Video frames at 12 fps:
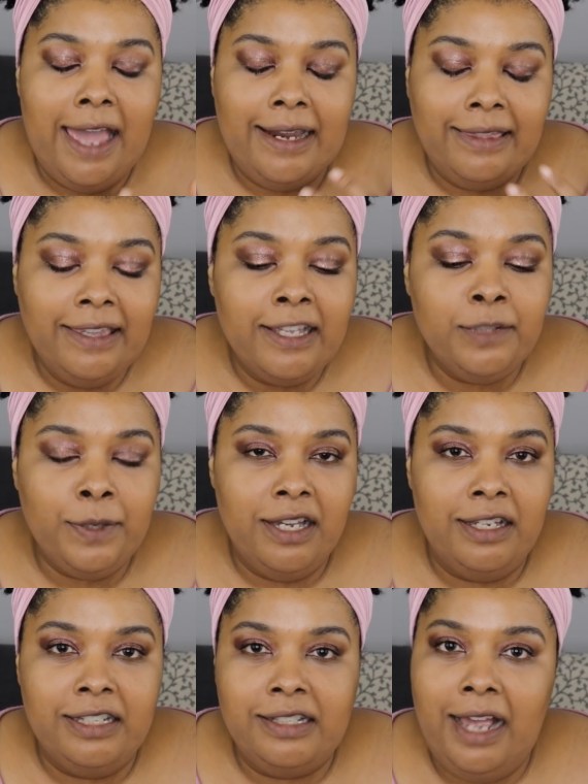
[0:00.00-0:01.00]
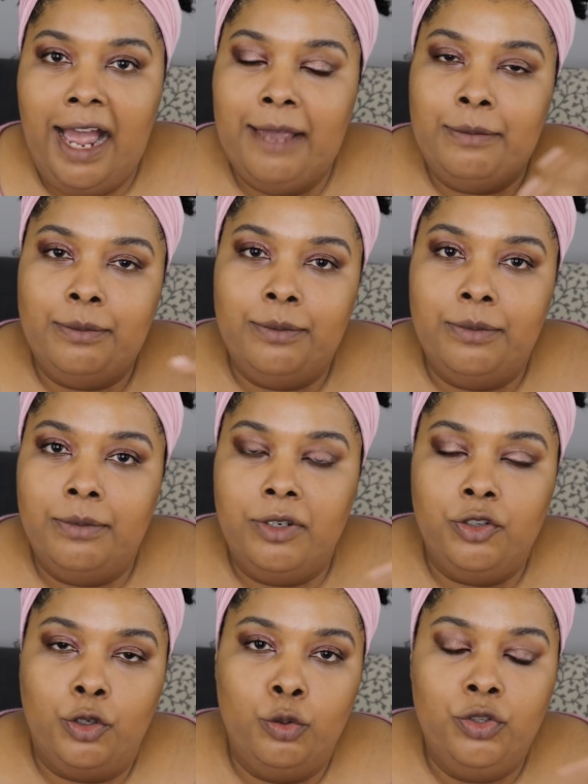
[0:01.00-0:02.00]
And I think it's because I'm
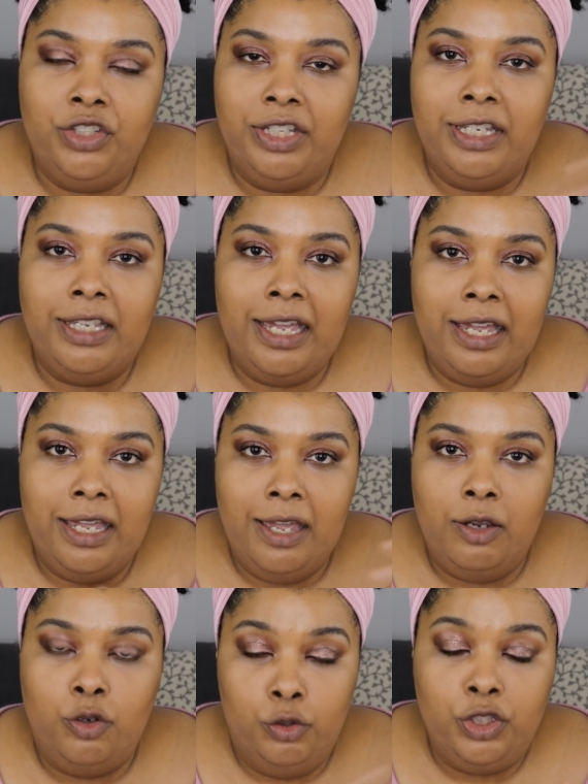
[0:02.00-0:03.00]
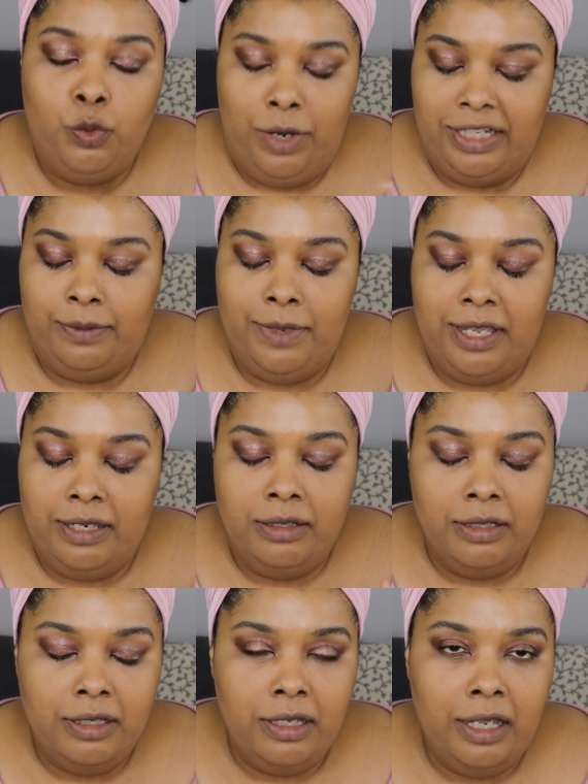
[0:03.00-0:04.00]
Gucci, Gucci
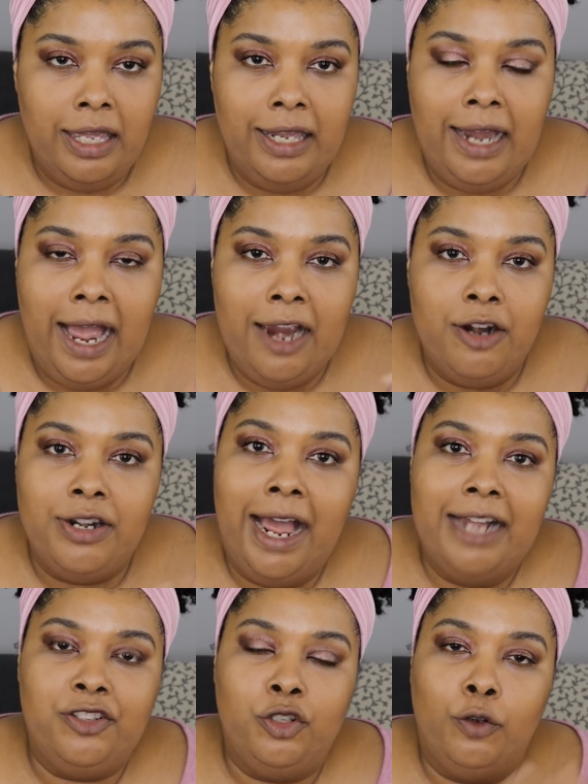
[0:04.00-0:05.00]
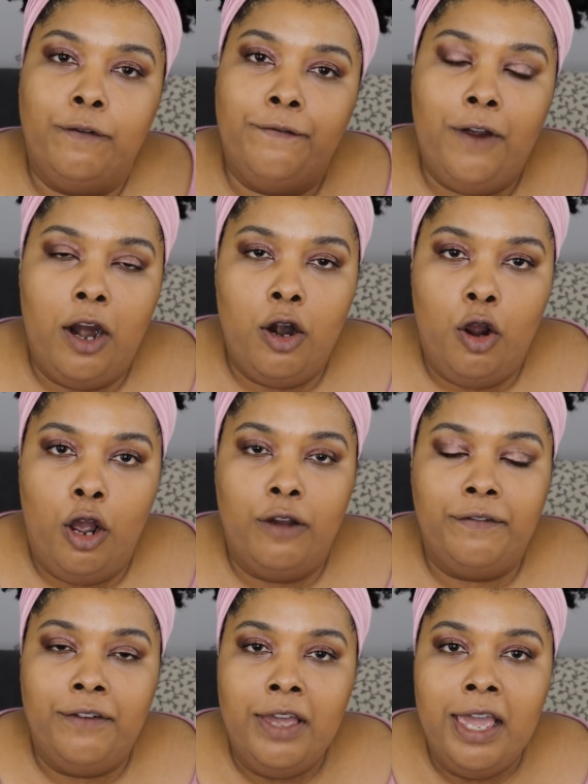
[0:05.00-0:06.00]
Westman and I are not so far
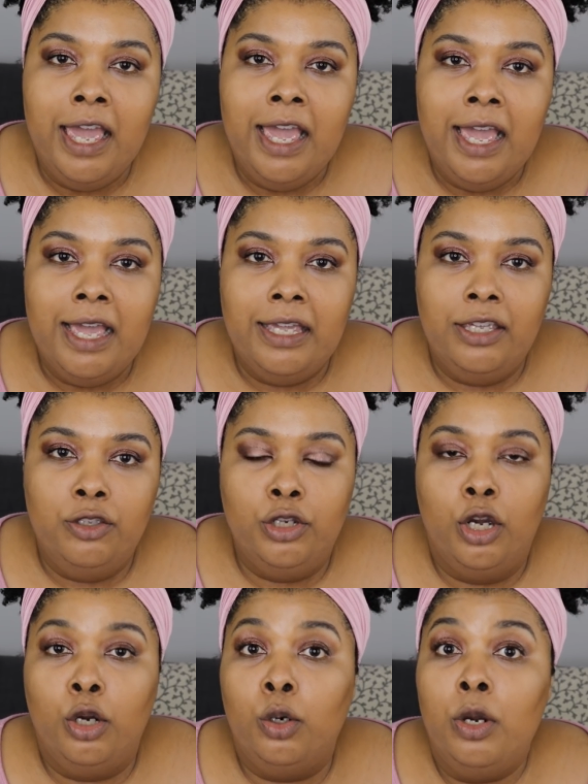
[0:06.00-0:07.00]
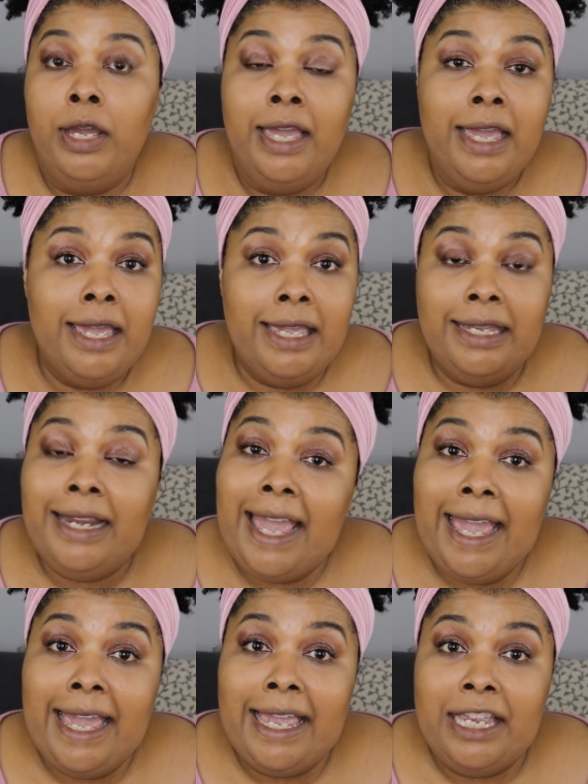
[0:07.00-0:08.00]
off, you know, in
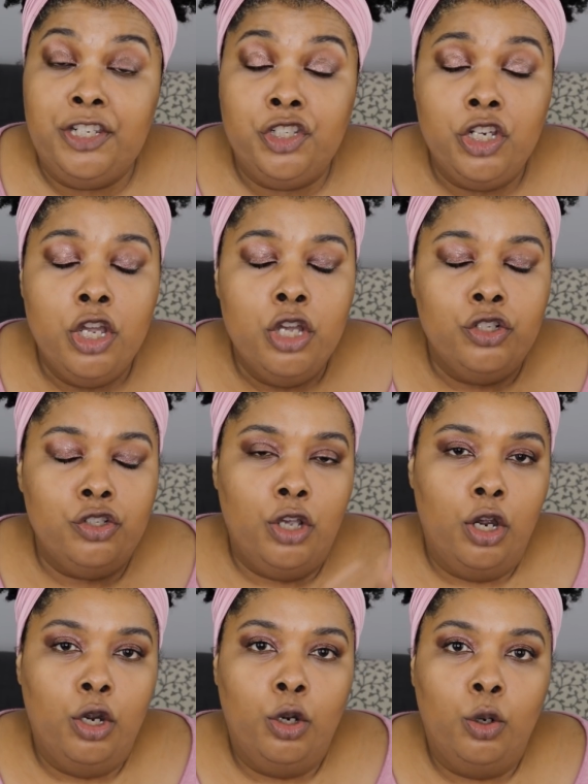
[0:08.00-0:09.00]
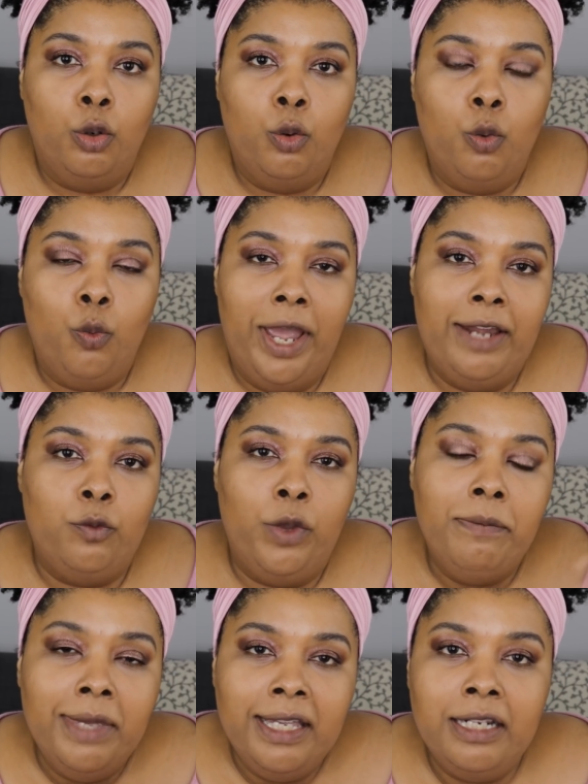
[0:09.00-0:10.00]
age. So when
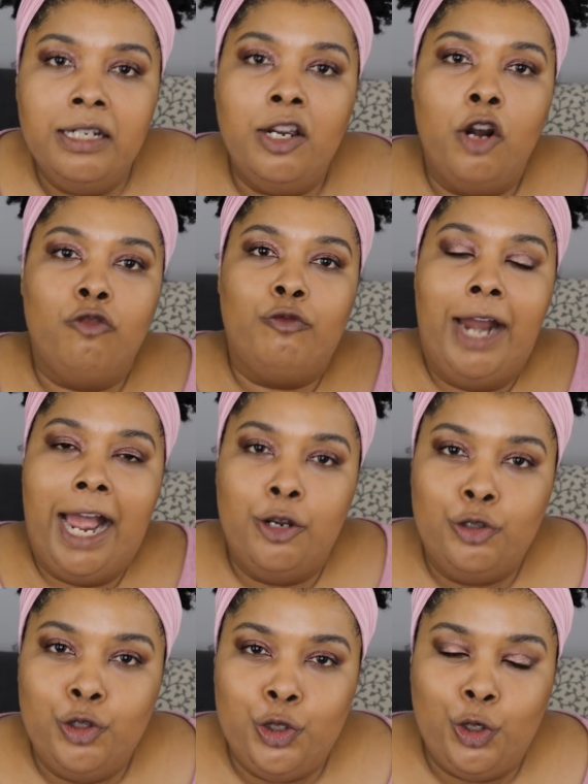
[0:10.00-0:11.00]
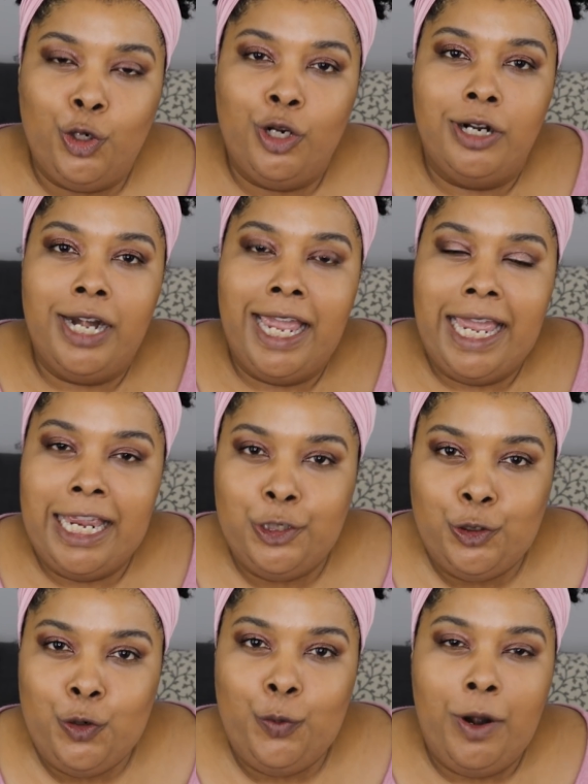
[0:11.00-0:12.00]
women around your
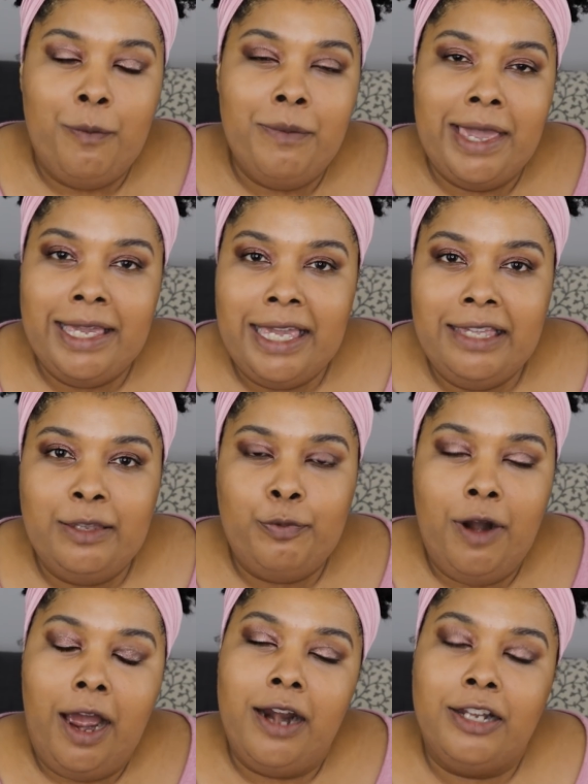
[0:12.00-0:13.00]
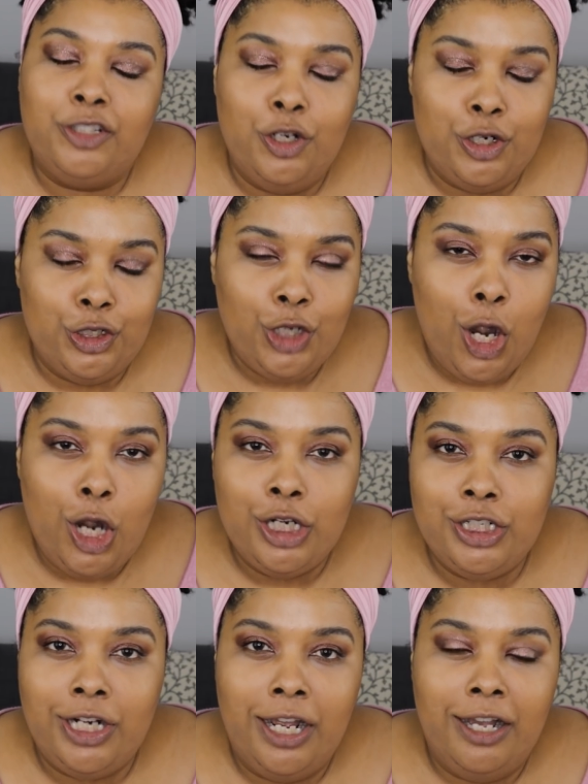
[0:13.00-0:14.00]
age group are making the products, are in
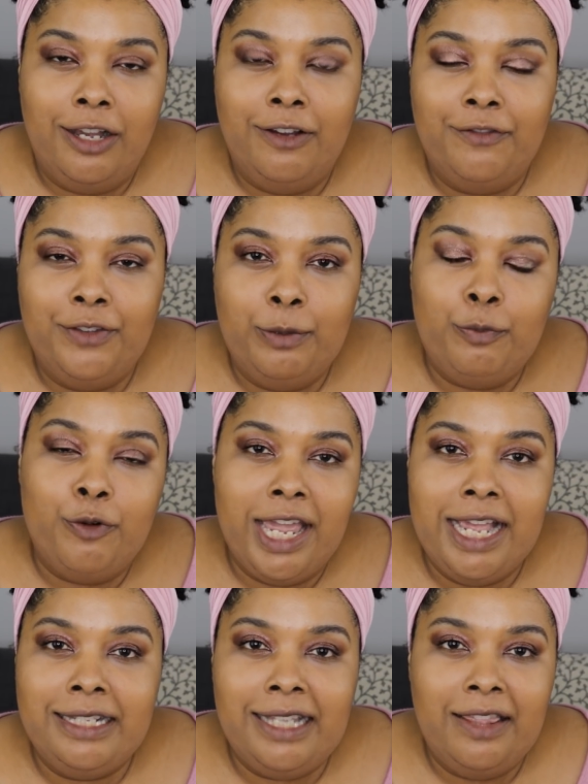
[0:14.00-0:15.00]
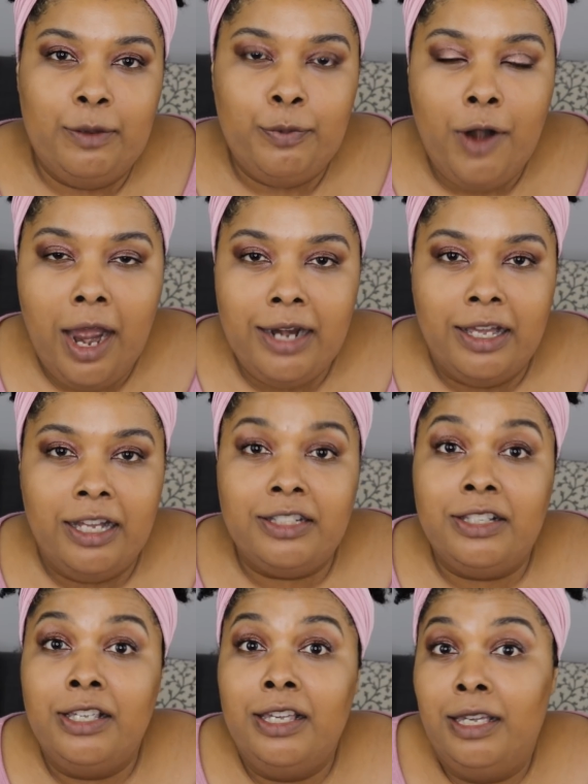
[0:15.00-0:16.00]
charge of the brands and the
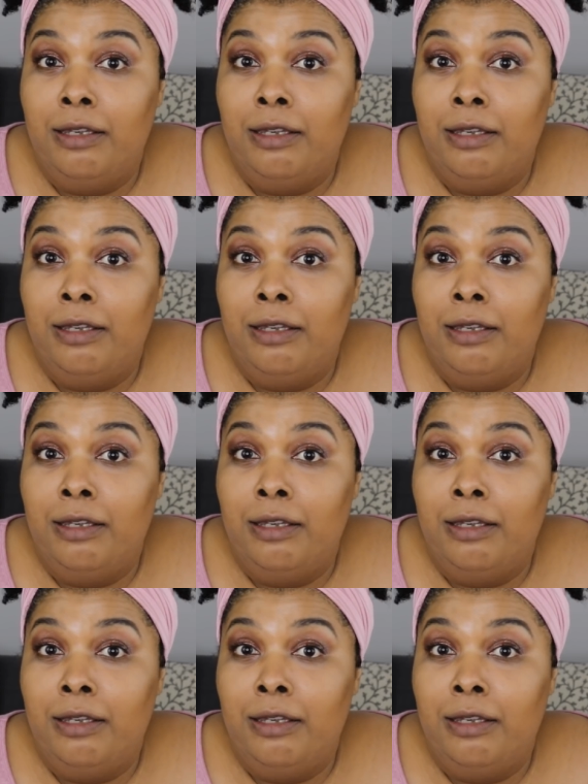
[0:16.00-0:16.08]
products,